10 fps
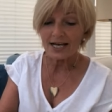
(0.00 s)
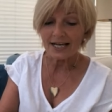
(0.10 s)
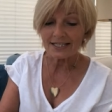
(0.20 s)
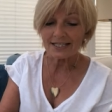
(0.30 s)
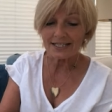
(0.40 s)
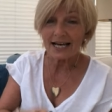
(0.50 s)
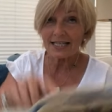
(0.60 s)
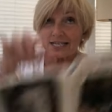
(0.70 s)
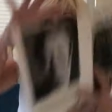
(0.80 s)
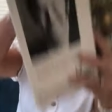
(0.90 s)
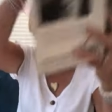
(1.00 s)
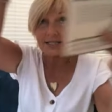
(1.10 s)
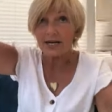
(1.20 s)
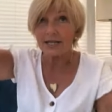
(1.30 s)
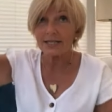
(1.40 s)
and sat down
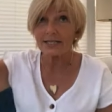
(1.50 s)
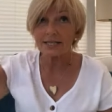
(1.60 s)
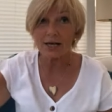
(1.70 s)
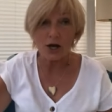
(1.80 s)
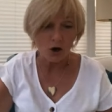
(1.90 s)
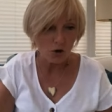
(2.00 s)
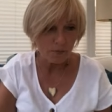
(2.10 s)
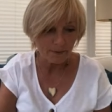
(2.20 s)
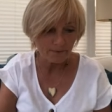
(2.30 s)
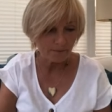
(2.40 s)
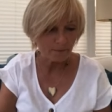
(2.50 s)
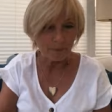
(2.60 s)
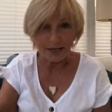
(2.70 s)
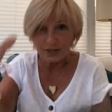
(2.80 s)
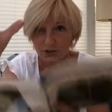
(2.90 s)
inside this globe,
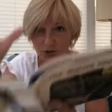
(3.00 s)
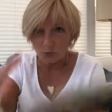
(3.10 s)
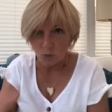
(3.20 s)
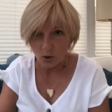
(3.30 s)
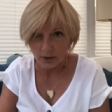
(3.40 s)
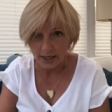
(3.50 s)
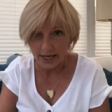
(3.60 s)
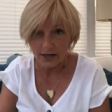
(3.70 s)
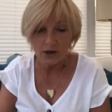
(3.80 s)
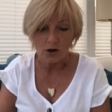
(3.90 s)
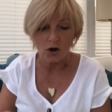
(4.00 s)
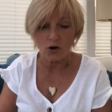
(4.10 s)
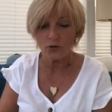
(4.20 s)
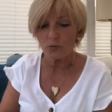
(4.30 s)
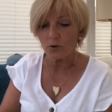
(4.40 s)
balanced on one leg
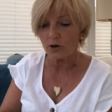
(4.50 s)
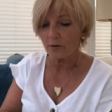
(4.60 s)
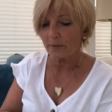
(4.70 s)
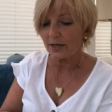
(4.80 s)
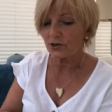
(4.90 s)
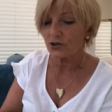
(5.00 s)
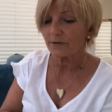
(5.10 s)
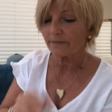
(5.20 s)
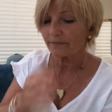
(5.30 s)
on the workbench.